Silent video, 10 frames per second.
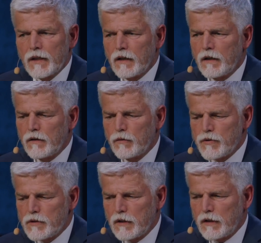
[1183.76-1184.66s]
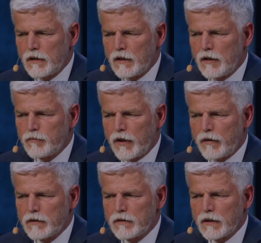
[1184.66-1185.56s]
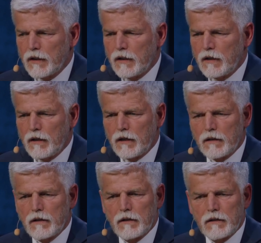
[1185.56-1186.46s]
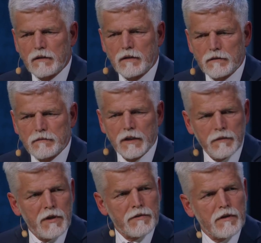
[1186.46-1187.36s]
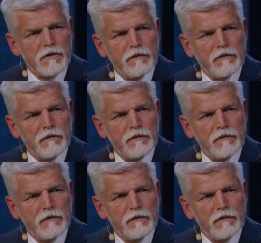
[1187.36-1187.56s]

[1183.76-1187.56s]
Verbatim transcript: Uh, whose uh, uh, priority are, is, is,